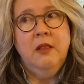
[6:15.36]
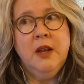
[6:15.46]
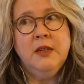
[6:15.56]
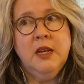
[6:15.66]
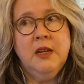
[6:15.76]

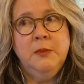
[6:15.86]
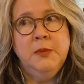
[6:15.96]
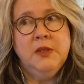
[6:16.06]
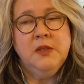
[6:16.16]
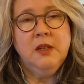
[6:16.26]
lot of
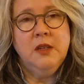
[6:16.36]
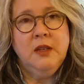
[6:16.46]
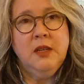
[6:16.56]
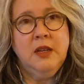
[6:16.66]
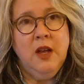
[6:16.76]
times
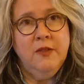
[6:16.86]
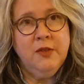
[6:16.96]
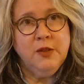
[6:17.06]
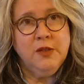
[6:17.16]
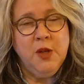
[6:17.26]
it
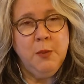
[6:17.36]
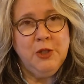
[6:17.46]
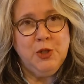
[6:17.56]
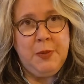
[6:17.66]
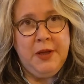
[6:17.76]
covers so
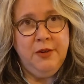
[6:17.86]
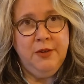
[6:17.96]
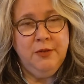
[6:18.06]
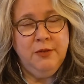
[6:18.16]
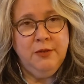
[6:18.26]
much
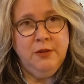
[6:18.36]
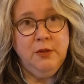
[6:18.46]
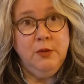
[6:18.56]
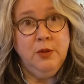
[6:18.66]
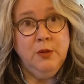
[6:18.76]
better,
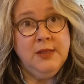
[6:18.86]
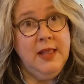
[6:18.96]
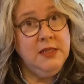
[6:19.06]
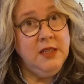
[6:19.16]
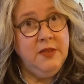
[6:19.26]
you use
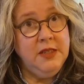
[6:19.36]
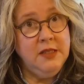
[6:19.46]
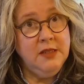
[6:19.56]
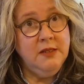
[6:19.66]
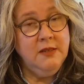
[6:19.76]
less of
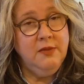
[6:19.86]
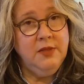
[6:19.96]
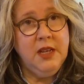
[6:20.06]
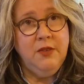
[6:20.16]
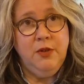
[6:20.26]
it
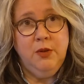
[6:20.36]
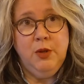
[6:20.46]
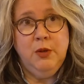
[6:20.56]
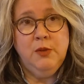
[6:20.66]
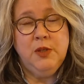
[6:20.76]
than if you
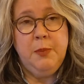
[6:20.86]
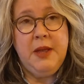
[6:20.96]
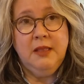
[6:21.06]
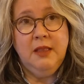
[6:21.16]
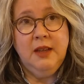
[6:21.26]
use a
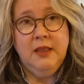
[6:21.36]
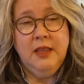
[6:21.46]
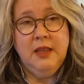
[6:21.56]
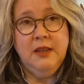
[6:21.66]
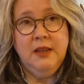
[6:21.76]
paint line
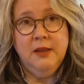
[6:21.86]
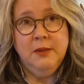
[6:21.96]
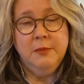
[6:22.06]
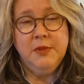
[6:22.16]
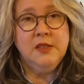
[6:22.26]
that
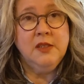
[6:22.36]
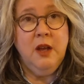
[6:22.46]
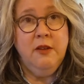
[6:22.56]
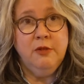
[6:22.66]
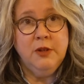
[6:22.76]
doesn't
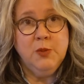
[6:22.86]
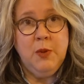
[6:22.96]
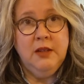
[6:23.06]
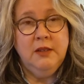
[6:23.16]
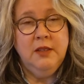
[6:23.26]
cover as
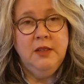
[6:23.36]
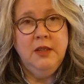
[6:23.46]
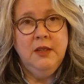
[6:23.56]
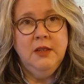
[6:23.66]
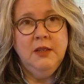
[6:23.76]
well.
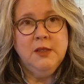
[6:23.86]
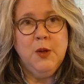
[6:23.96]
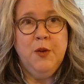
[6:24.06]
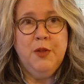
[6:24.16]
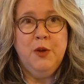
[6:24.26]

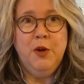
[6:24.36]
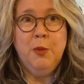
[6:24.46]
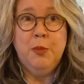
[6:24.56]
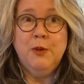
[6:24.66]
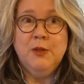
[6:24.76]
So there
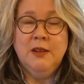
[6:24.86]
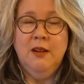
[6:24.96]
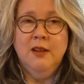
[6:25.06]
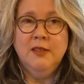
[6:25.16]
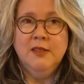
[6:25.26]
are pros and
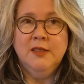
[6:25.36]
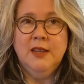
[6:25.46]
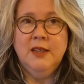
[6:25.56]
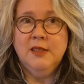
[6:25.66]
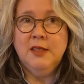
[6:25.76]
cons,
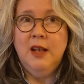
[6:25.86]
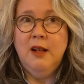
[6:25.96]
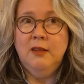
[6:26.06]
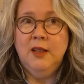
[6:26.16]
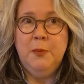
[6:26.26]
and it's
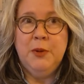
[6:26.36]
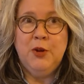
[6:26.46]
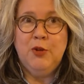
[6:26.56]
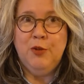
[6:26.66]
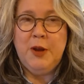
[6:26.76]
held up
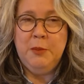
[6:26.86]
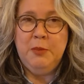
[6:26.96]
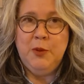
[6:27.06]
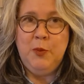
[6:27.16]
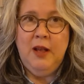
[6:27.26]

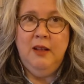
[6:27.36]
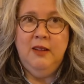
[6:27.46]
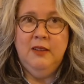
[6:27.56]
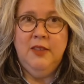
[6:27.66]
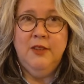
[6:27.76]
incredibly well,
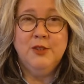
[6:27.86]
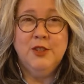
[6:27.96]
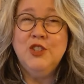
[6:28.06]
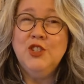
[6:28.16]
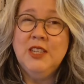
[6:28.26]
and there's
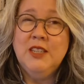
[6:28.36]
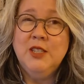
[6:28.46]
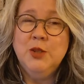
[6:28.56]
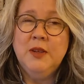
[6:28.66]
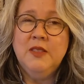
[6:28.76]
a sheen
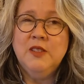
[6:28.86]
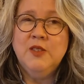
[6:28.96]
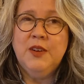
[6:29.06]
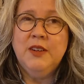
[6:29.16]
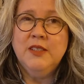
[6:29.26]
to it that's
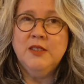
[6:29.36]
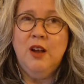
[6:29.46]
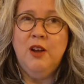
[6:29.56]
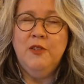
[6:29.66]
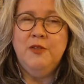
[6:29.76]
very
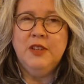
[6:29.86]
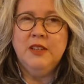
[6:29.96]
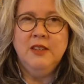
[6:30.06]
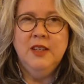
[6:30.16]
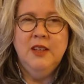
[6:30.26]
soft and